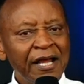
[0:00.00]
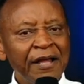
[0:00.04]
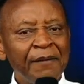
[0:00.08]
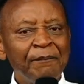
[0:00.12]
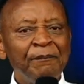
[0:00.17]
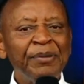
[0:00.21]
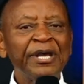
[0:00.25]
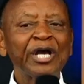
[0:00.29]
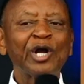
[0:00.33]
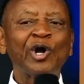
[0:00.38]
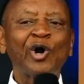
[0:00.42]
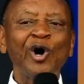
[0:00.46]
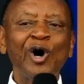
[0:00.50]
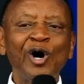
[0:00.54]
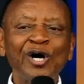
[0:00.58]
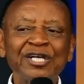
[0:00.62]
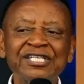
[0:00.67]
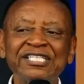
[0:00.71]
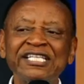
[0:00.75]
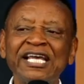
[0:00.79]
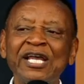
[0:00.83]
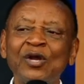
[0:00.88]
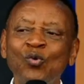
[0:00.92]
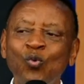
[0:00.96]

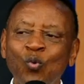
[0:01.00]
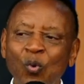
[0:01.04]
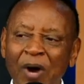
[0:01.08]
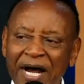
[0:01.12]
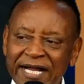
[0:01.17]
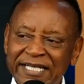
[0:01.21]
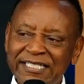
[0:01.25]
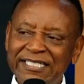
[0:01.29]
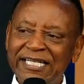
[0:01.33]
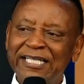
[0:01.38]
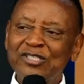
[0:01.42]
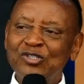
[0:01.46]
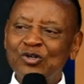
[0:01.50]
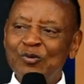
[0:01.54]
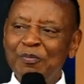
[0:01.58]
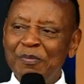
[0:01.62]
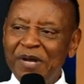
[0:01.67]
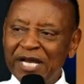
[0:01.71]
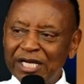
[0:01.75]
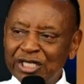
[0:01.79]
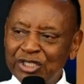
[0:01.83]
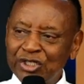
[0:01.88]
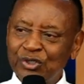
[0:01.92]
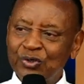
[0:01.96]
Because they wanted to
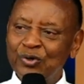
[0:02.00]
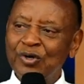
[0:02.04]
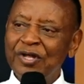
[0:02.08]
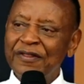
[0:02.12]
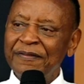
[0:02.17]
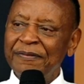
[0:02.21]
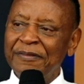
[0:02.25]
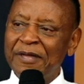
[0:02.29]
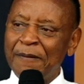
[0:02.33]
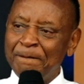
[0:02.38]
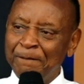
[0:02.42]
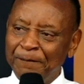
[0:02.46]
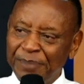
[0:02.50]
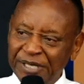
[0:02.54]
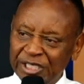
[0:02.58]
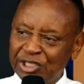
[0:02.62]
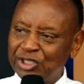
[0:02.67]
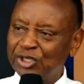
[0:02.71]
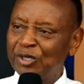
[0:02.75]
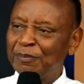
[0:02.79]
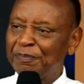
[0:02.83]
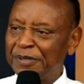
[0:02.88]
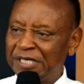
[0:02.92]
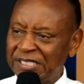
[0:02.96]
make sure the
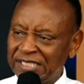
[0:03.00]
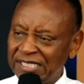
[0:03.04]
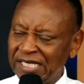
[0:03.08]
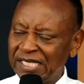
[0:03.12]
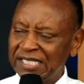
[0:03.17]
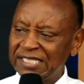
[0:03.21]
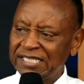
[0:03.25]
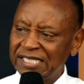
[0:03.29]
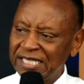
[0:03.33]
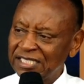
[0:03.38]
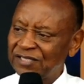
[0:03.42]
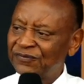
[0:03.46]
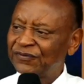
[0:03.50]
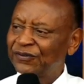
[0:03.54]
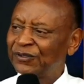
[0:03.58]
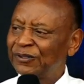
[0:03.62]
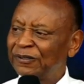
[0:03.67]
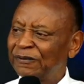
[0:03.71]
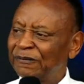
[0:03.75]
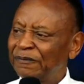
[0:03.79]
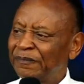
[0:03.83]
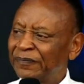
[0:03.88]
bishop is successful.